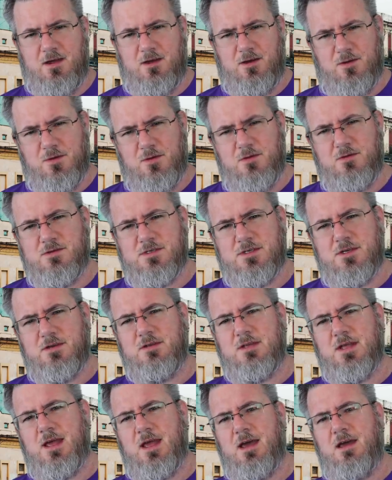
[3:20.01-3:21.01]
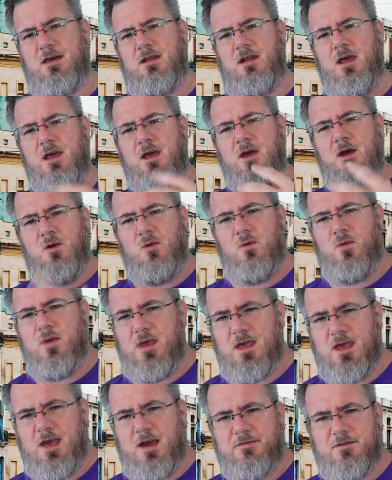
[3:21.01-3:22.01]
A cruise go down,
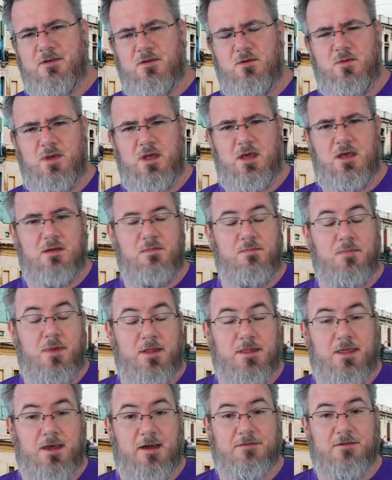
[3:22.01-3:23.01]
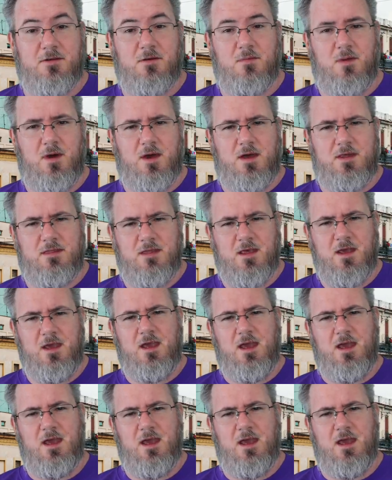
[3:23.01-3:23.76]
week after week, month after month,